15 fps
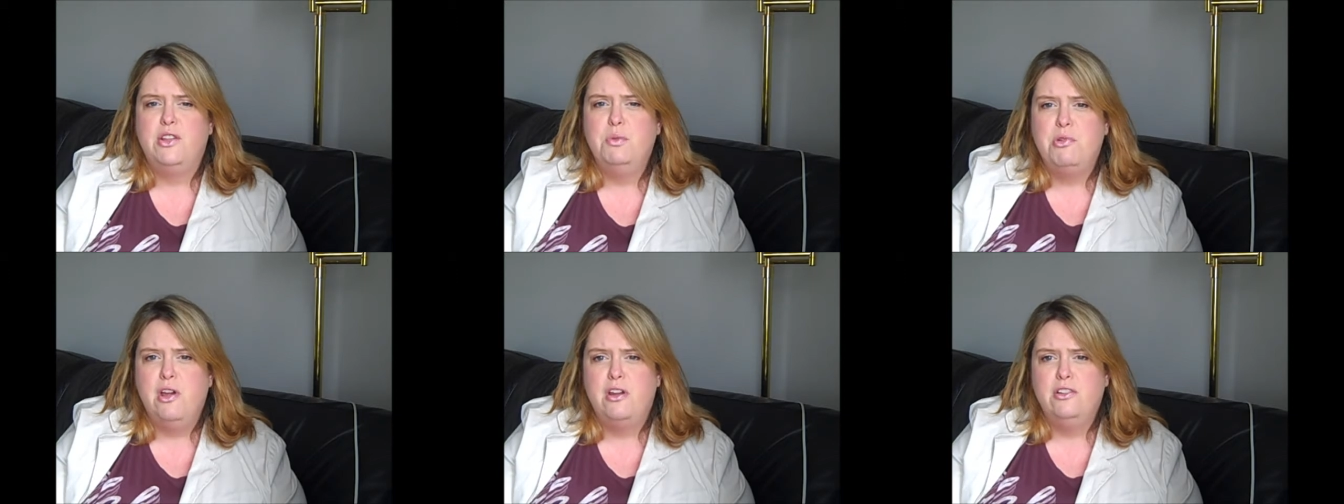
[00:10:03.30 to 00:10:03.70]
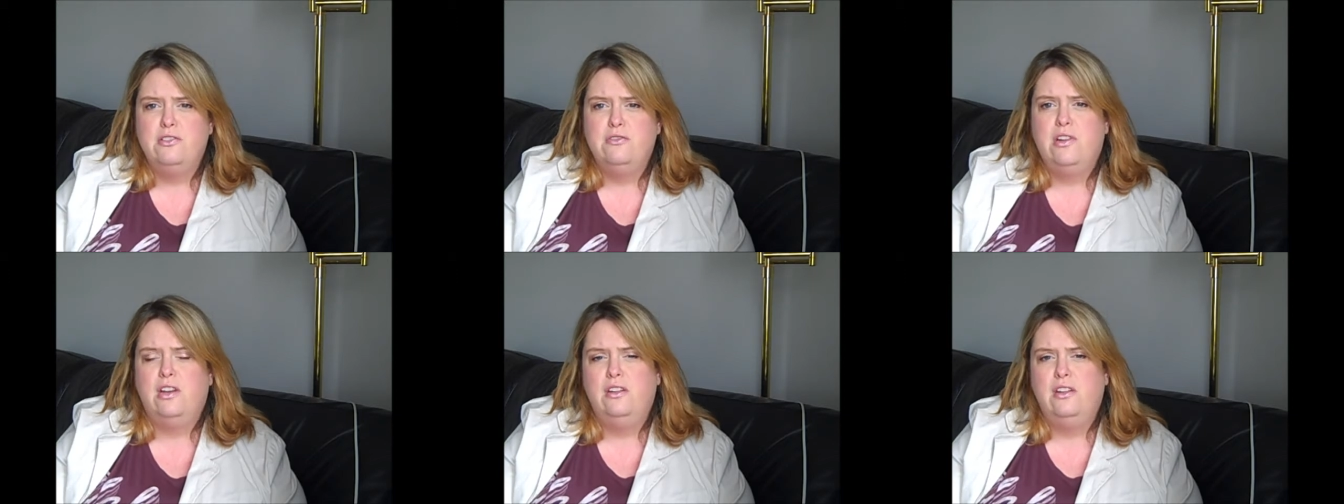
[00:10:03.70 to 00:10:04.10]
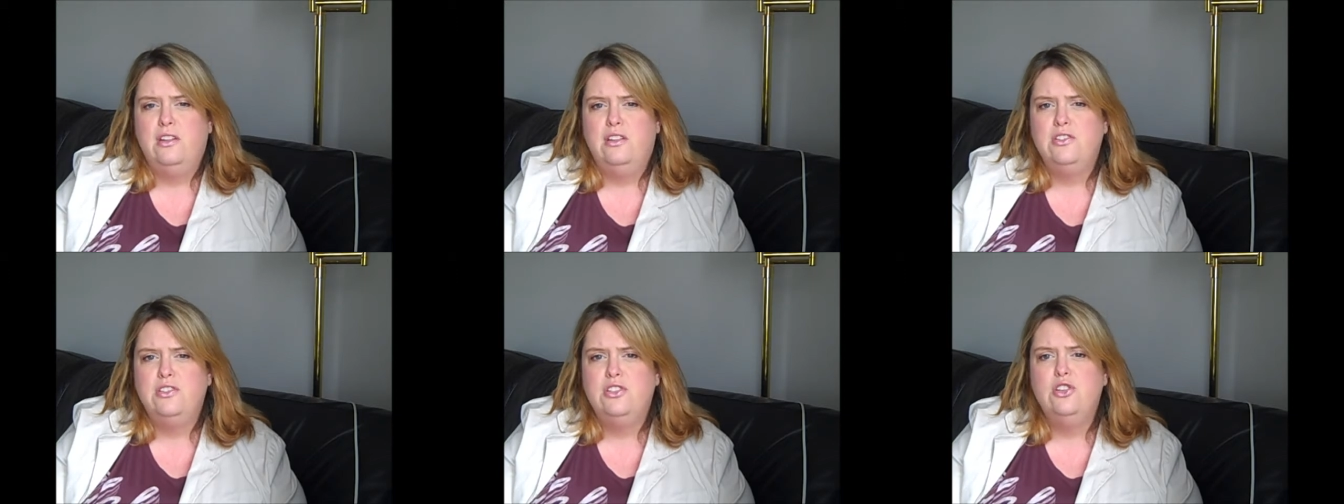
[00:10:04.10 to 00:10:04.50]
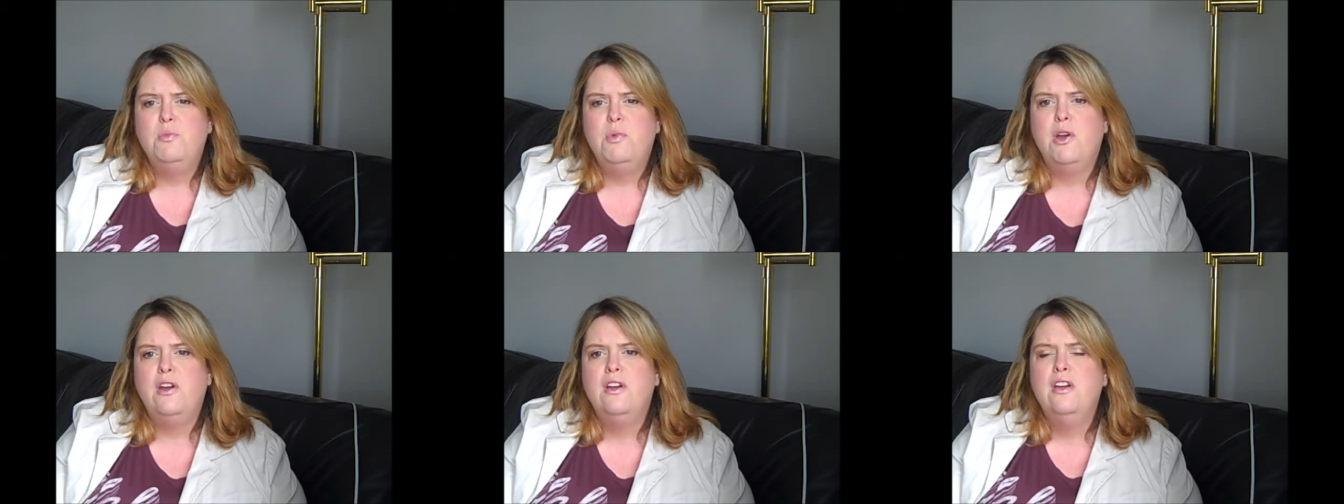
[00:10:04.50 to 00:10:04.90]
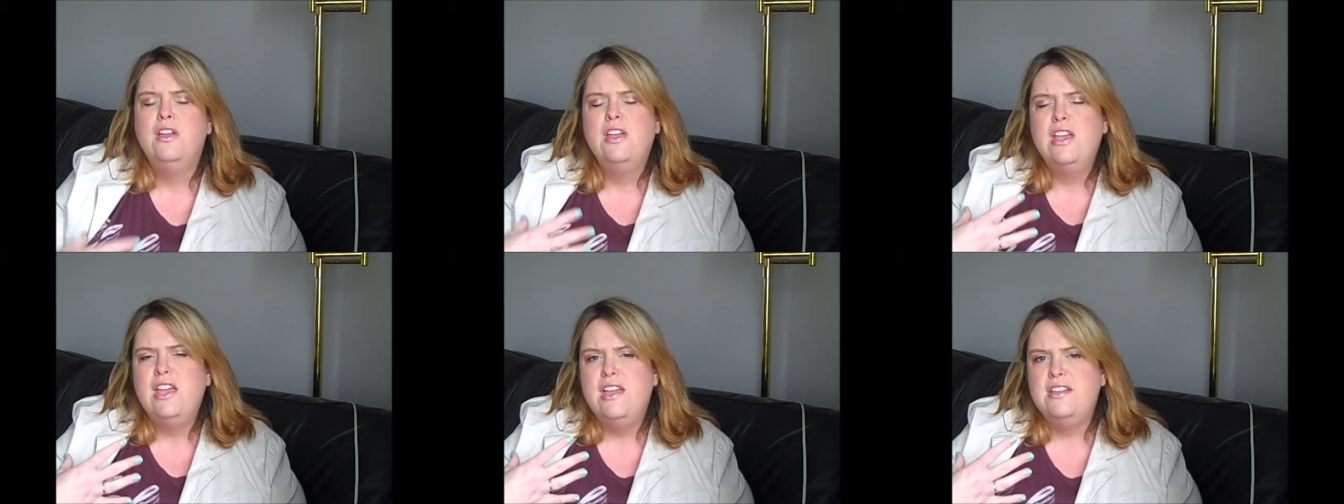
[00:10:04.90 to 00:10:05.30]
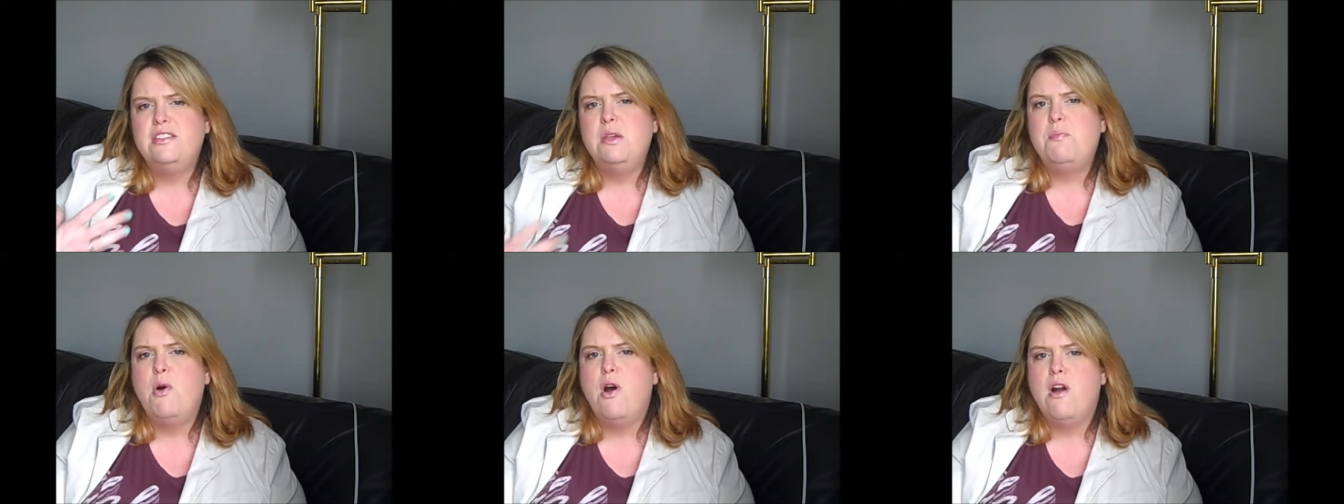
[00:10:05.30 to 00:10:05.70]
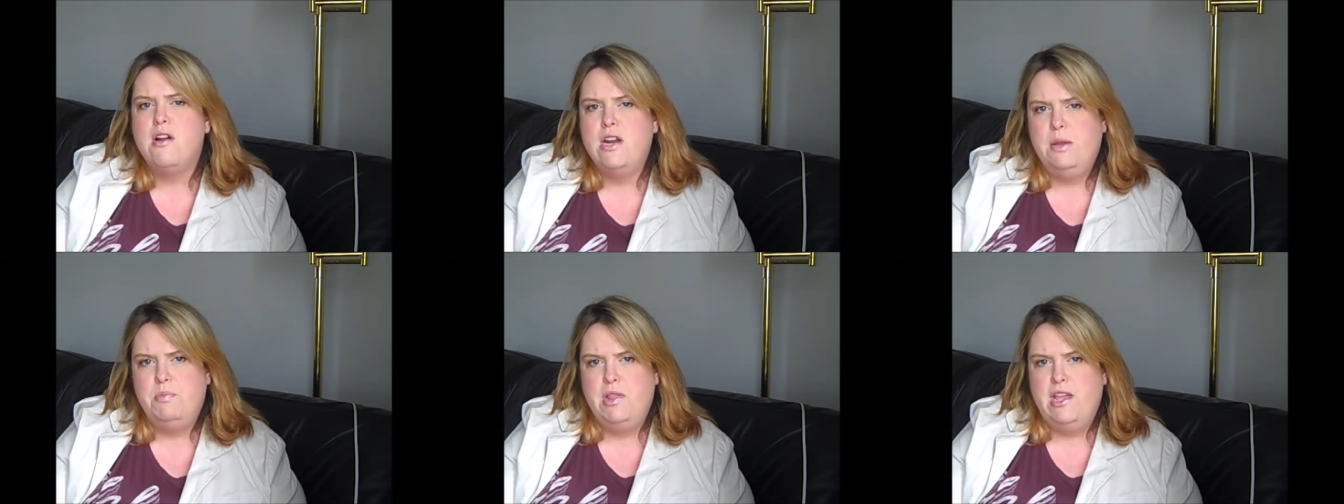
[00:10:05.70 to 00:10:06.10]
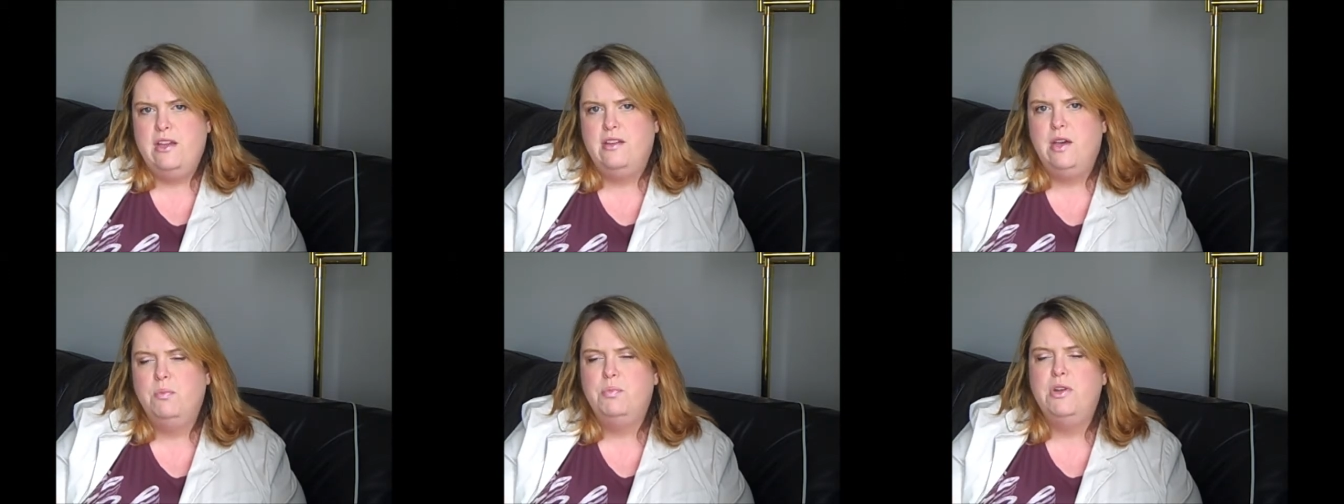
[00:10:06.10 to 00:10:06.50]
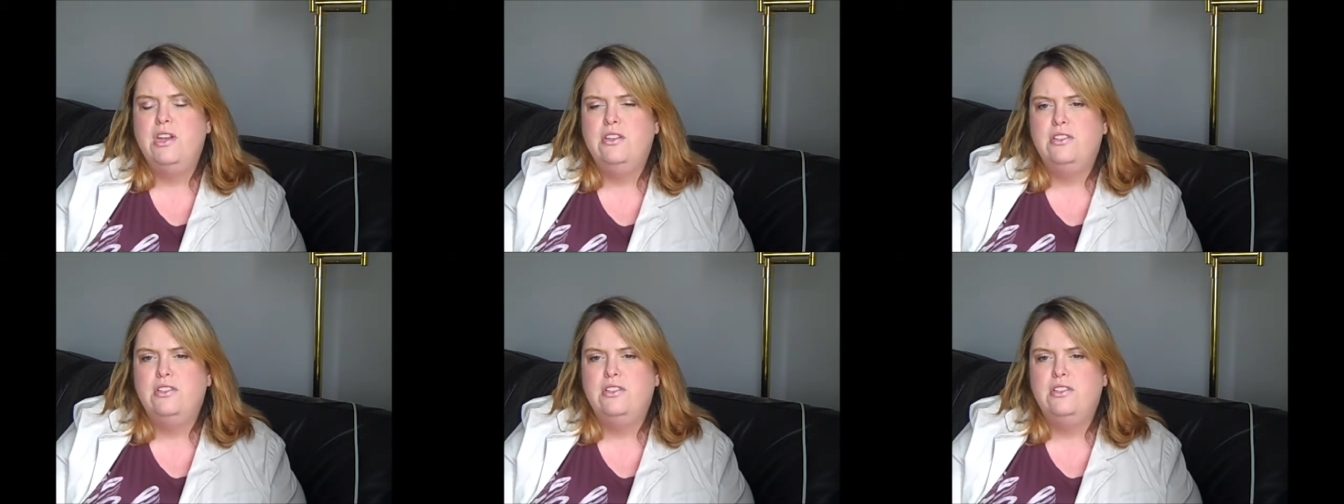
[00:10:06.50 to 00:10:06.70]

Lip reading: the product directly to the consumer. It's a party plan company,